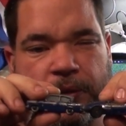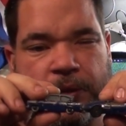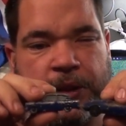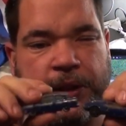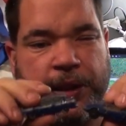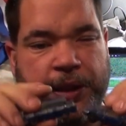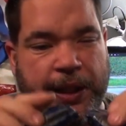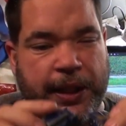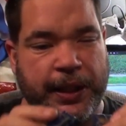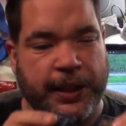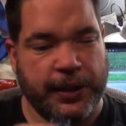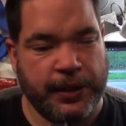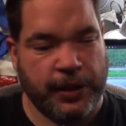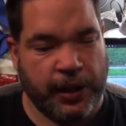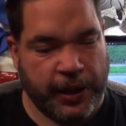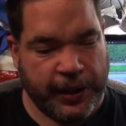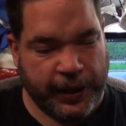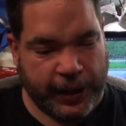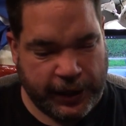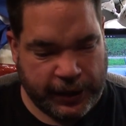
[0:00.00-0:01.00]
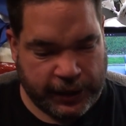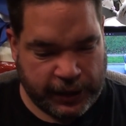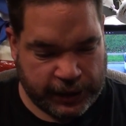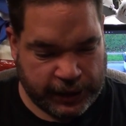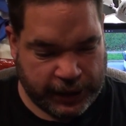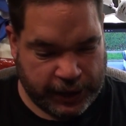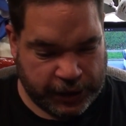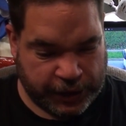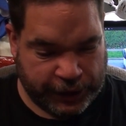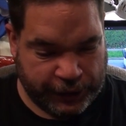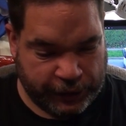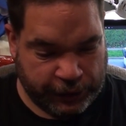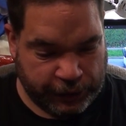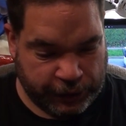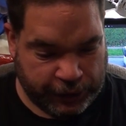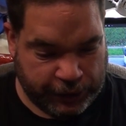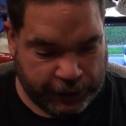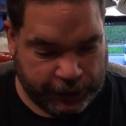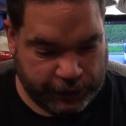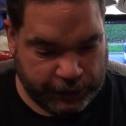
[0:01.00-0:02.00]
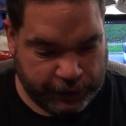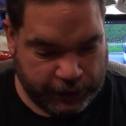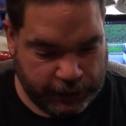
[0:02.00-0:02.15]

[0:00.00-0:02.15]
to the naked eye that does actually look